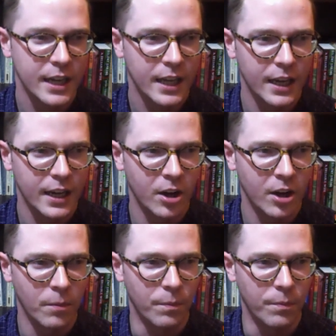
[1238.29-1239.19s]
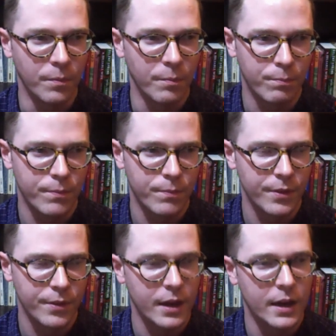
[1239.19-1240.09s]
Um,
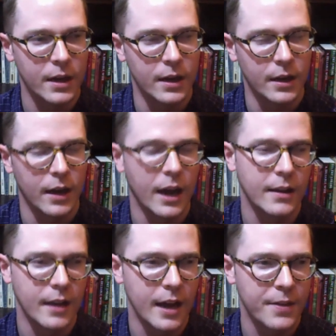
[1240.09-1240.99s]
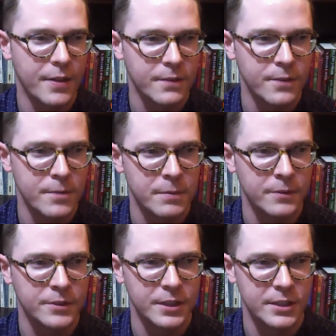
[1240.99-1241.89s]
uh, I, I think that a few people
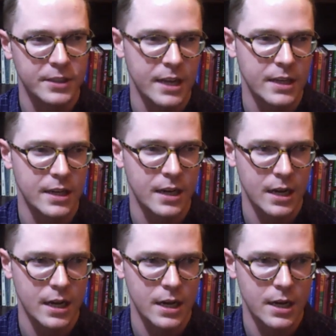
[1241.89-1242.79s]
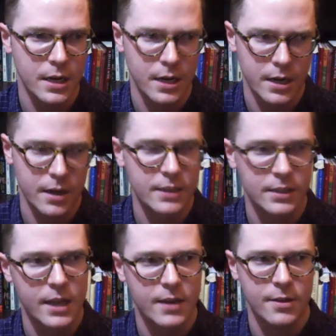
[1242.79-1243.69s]
have said he's like uh, uh he's
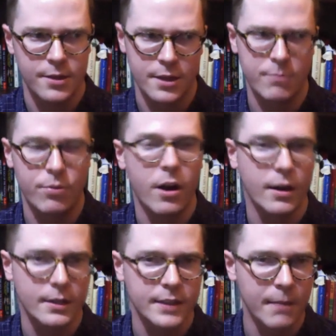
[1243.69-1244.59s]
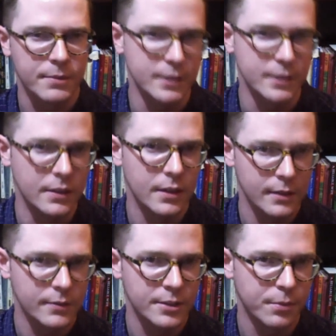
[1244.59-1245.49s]
like the Brock Samson
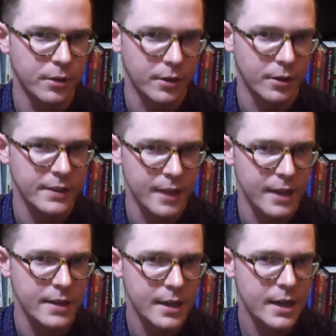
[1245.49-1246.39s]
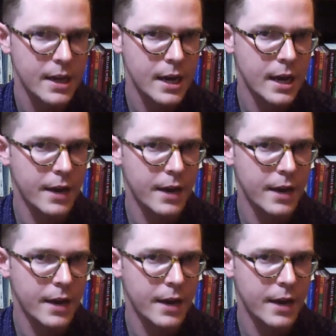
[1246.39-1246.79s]
of this book, and that's not mm.